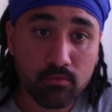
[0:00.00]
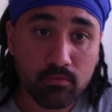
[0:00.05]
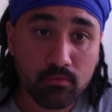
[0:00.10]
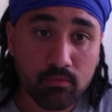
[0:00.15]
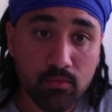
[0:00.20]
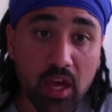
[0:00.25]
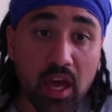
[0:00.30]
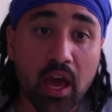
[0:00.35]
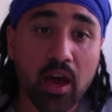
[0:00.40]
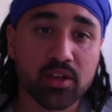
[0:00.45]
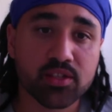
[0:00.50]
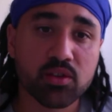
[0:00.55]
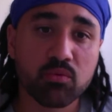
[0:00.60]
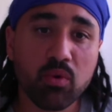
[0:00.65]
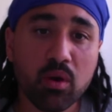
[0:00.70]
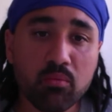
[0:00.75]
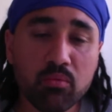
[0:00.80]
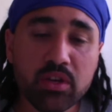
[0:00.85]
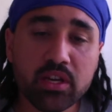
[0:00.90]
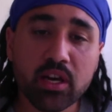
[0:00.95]
yeah, so
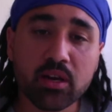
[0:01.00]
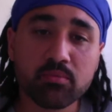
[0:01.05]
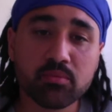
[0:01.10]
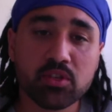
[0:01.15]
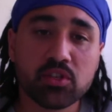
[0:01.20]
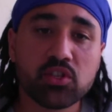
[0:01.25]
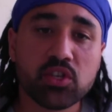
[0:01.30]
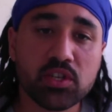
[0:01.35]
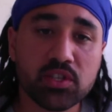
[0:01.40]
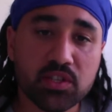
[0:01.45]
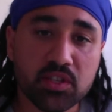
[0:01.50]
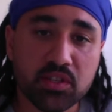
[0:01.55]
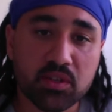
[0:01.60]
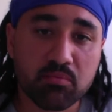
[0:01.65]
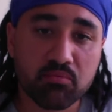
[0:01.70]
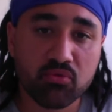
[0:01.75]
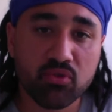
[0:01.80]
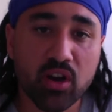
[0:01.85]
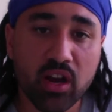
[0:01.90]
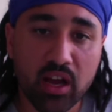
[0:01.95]
when we come to Jesus in
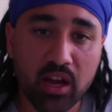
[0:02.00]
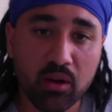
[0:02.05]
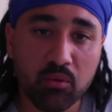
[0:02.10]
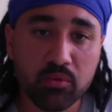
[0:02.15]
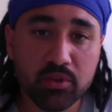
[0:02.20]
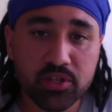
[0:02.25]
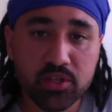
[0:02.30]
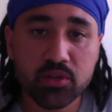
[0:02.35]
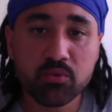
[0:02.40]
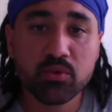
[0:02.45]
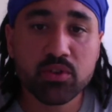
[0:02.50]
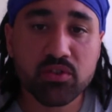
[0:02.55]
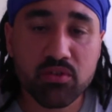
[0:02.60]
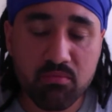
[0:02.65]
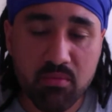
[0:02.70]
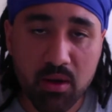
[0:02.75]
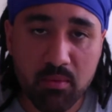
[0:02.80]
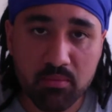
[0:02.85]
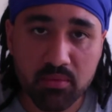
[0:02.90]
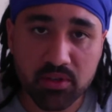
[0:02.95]
prayer, we should always
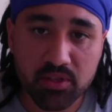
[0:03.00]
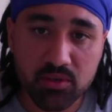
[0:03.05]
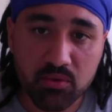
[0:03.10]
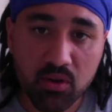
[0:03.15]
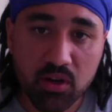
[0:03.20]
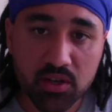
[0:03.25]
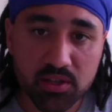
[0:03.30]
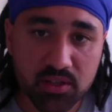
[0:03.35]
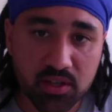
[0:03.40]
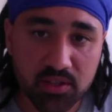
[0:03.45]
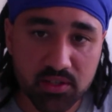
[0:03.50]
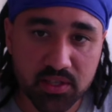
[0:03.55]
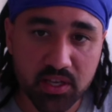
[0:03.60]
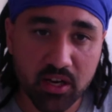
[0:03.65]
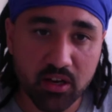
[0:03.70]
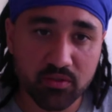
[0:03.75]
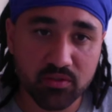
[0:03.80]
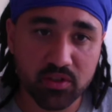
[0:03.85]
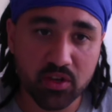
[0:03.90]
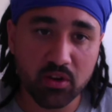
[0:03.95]
remember to ask
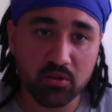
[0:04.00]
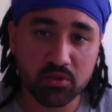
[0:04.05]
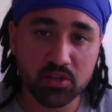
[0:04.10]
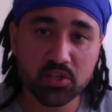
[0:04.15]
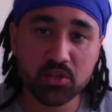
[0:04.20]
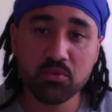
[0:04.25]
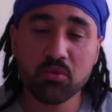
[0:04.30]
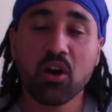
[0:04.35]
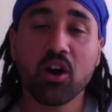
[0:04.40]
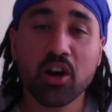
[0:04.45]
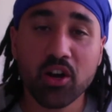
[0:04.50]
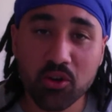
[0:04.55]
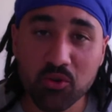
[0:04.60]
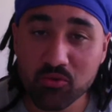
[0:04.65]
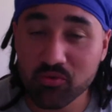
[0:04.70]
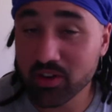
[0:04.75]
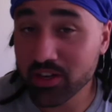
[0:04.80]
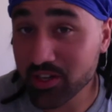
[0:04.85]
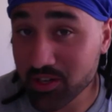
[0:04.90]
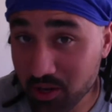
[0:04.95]
ourselves, you know, do I
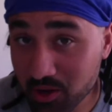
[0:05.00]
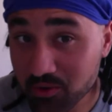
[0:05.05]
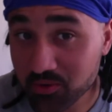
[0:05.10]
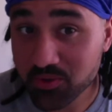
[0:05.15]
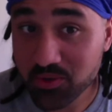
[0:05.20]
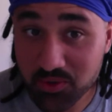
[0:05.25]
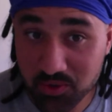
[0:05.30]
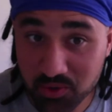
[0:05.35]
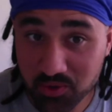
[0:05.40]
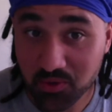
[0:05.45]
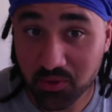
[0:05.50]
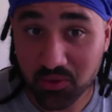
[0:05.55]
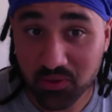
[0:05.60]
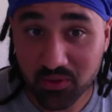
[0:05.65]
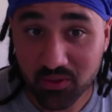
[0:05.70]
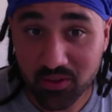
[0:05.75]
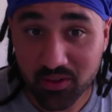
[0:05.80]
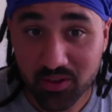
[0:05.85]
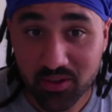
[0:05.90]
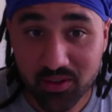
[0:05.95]
already know the truth?
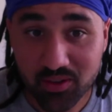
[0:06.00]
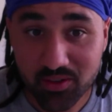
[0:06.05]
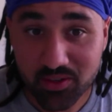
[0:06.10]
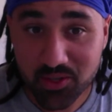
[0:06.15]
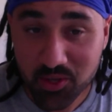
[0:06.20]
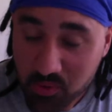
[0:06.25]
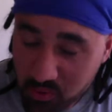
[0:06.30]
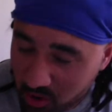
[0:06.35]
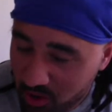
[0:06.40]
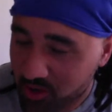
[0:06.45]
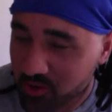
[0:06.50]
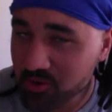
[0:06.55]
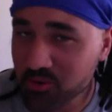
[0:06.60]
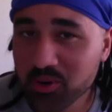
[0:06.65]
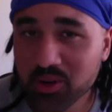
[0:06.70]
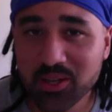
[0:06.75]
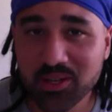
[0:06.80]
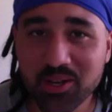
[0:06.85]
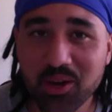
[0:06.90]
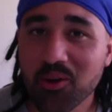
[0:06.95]
Do I
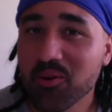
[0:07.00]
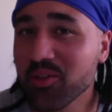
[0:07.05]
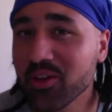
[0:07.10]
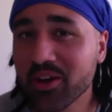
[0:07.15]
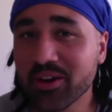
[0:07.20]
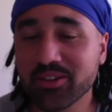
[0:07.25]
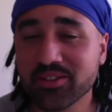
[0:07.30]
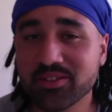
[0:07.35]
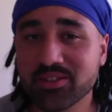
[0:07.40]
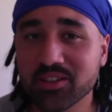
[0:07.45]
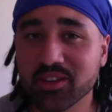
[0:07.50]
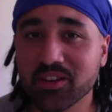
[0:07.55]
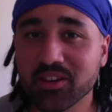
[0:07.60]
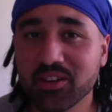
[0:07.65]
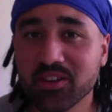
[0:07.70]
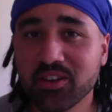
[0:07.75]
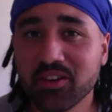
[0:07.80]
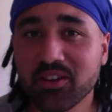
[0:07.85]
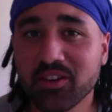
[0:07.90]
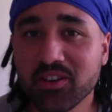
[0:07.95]
already know the answer?
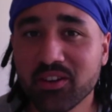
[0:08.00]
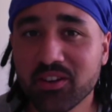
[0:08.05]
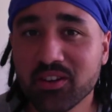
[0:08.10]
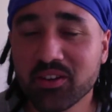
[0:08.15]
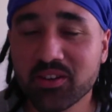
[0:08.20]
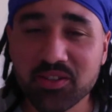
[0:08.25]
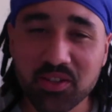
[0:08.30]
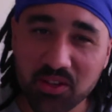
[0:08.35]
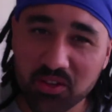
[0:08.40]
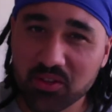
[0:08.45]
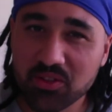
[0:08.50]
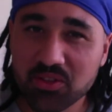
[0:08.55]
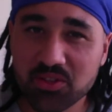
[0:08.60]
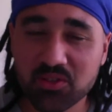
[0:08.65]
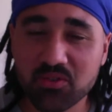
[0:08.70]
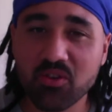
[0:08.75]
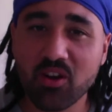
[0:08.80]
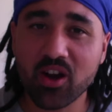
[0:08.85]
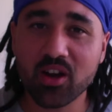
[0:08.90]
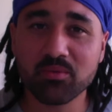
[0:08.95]
because I think the
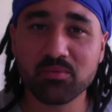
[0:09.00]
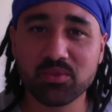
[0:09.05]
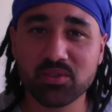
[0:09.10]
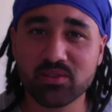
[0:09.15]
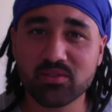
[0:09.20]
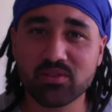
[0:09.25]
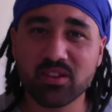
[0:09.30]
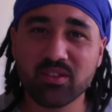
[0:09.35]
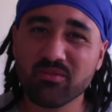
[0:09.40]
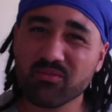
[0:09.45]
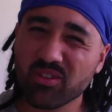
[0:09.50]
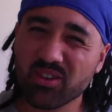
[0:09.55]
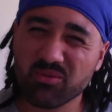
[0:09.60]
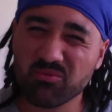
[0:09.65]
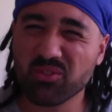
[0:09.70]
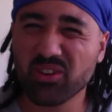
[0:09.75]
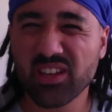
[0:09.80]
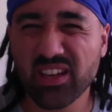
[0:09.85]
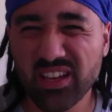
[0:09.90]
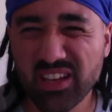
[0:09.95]
scribes didn't really
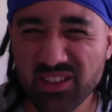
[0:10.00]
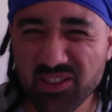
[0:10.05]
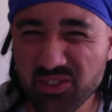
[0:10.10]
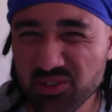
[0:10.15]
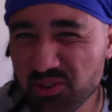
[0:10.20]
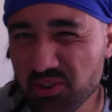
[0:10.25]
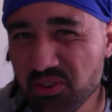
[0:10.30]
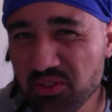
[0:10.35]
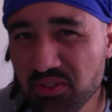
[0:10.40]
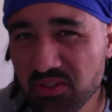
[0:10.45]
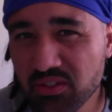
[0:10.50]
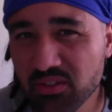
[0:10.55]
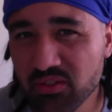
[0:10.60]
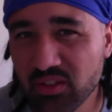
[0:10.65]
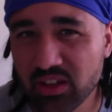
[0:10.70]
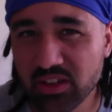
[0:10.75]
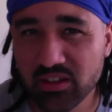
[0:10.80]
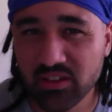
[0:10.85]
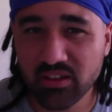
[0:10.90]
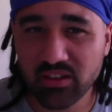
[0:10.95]
want to hear the truth.
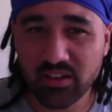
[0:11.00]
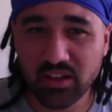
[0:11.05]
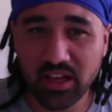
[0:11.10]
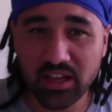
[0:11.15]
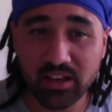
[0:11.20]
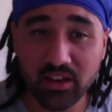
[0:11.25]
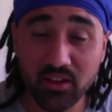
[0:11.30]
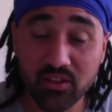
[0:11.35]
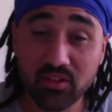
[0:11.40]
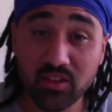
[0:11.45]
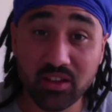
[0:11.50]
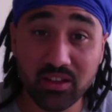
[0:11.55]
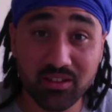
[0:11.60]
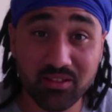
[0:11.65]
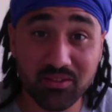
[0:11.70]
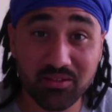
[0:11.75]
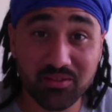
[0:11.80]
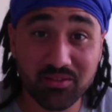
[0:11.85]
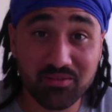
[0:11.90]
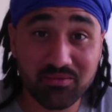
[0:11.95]
They and I think
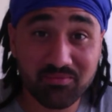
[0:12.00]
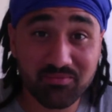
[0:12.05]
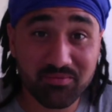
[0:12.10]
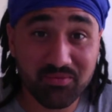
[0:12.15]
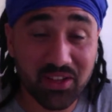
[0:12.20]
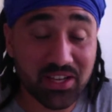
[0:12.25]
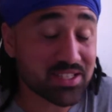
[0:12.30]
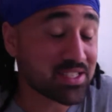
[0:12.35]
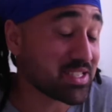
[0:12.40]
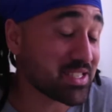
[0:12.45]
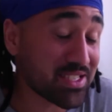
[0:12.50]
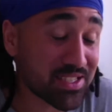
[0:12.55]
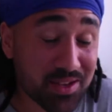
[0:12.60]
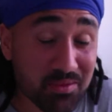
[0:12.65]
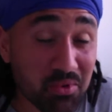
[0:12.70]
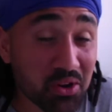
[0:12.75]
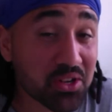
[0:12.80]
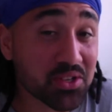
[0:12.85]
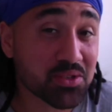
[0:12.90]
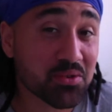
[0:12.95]
that's
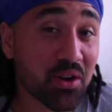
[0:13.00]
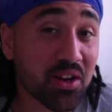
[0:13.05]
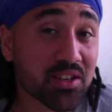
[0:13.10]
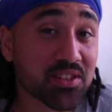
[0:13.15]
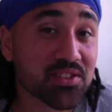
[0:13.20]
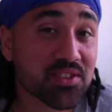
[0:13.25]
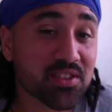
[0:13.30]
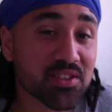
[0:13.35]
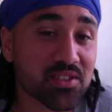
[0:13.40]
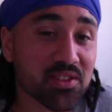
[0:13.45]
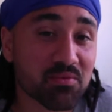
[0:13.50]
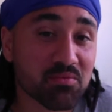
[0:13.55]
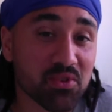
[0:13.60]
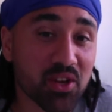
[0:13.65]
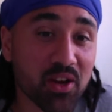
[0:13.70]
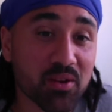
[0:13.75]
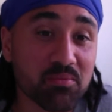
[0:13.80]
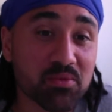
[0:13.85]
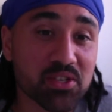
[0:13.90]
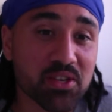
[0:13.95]
similar to us
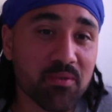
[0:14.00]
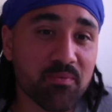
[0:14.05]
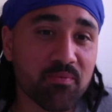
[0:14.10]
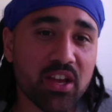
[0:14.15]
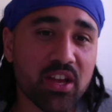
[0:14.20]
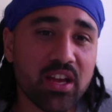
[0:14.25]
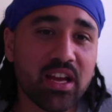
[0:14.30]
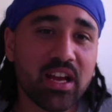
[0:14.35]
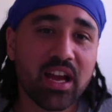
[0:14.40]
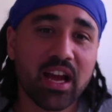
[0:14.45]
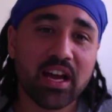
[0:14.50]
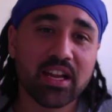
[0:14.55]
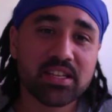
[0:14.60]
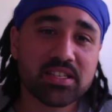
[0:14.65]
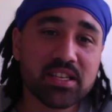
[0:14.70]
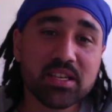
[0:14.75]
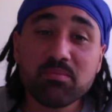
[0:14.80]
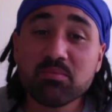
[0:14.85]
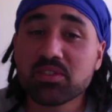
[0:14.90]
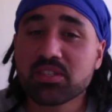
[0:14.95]
sometimes. And it
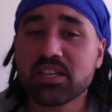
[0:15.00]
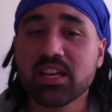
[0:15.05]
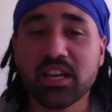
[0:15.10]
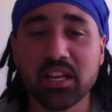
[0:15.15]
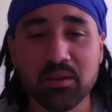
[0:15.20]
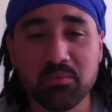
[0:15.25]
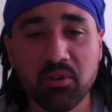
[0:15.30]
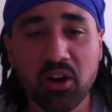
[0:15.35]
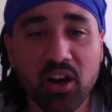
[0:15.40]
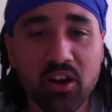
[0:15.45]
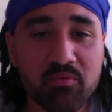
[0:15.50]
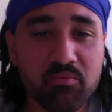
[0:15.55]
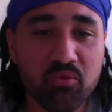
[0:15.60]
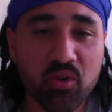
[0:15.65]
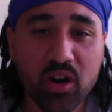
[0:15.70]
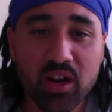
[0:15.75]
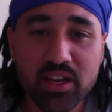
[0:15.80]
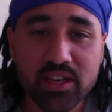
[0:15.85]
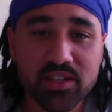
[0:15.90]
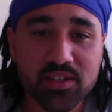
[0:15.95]
seems silly, but i
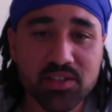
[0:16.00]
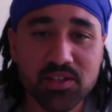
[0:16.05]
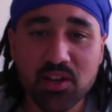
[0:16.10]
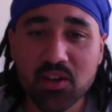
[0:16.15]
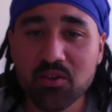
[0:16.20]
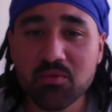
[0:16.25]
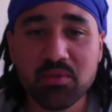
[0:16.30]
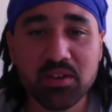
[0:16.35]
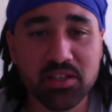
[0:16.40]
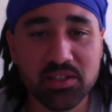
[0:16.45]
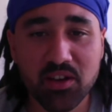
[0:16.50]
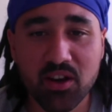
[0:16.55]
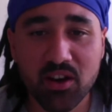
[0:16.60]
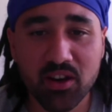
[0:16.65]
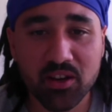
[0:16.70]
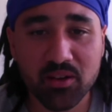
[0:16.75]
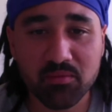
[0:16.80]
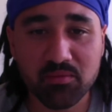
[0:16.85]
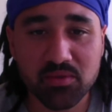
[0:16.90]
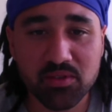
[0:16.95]
prayed so many
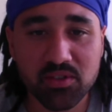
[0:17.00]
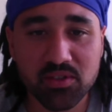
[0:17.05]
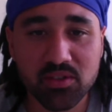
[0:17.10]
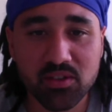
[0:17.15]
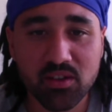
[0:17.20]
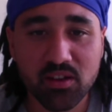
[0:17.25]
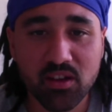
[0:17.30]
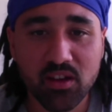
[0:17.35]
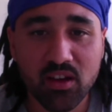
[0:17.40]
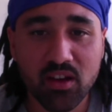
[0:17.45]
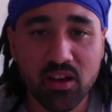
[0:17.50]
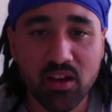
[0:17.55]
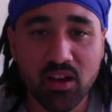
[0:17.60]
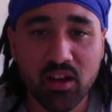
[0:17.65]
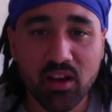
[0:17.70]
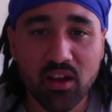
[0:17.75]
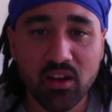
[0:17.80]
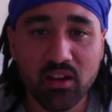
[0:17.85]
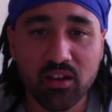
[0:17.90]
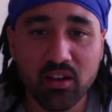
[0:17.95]
times,
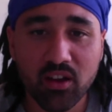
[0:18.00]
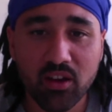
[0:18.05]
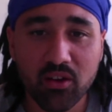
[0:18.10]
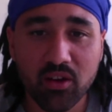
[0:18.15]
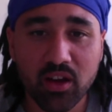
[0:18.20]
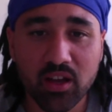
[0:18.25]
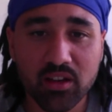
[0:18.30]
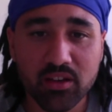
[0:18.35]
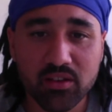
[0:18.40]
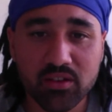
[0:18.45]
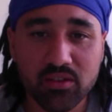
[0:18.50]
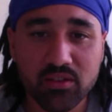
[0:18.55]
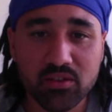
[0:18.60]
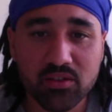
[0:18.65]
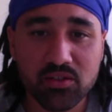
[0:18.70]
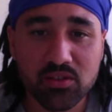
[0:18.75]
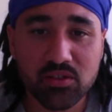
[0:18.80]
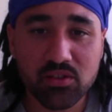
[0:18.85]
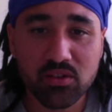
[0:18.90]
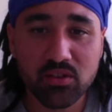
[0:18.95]
you know, and
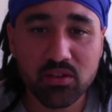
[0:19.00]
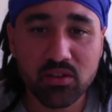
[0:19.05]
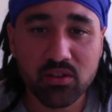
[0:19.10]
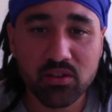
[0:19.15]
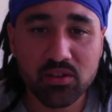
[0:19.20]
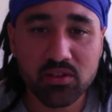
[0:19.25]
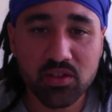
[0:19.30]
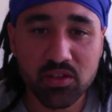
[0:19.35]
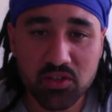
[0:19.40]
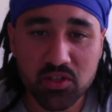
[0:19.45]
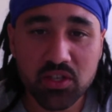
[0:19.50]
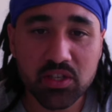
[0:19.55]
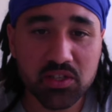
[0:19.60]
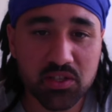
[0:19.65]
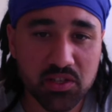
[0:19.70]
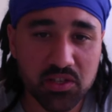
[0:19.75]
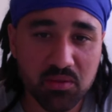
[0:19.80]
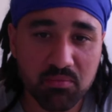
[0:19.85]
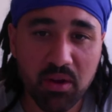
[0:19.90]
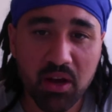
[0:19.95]
to
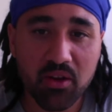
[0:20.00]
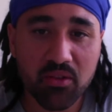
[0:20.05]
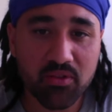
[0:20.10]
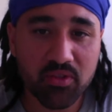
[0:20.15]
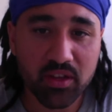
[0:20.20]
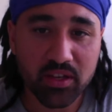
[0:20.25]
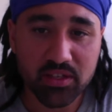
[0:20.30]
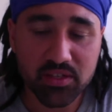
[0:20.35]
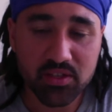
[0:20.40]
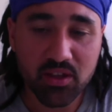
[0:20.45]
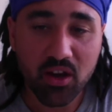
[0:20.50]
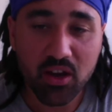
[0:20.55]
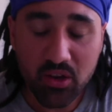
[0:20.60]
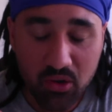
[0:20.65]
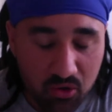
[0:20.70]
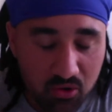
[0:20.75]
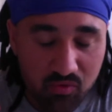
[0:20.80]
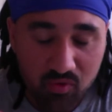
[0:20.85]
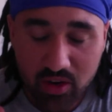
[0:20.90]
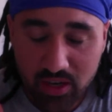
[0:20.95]
Jesus about things that I
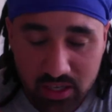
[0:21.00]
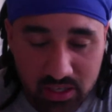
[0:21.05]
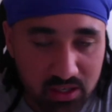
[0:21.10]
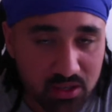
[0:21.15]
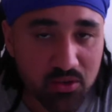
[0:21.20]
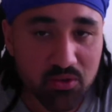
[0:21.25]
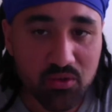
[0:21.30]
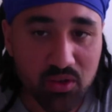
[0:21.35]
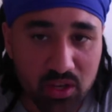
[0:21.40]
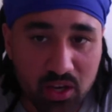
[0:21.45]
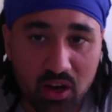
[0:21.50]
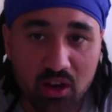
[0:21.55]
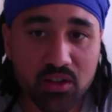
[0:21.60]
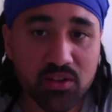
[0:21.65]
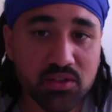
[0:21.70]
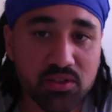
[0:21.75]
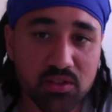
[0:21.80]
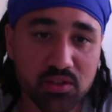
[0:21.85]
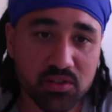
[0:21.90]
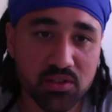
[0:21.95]
already knew the
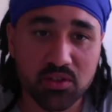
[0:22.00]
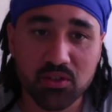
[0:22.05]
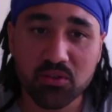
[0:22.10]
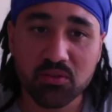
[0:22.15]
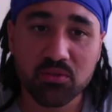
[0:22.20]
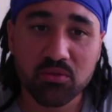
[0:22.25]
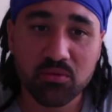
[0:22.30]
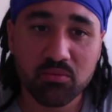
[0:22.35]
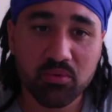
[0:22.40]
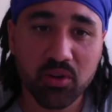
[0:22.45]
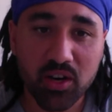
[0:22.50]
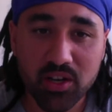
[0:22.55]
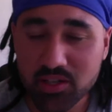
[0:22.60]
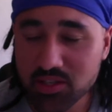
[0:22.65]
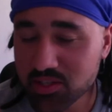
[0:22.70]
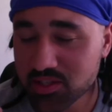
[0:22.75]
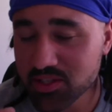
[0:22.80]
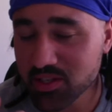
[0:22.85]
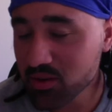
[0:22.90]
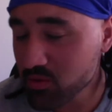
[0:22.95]
answer to, but I
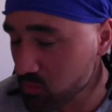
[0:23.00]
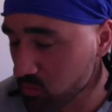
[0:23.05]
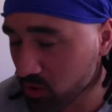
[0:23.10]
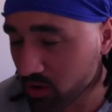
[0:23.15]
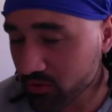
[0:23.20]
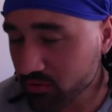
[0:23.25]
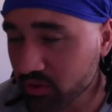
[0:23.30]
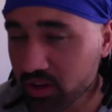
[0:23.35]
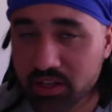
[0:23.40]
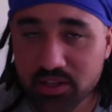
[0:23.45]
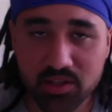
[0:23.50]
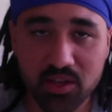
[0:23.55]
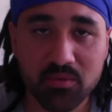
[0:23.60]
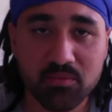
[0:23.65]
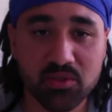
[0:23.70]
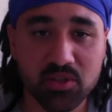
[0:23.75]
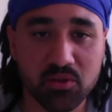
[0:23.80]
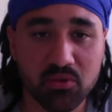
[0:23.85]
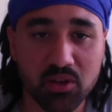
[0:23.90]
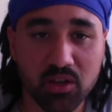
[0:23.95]
just didn't want to face up
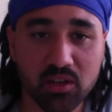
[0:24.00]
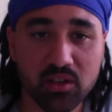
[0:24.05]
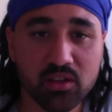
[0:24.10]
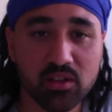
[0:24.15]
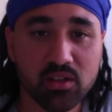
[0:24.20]
to it.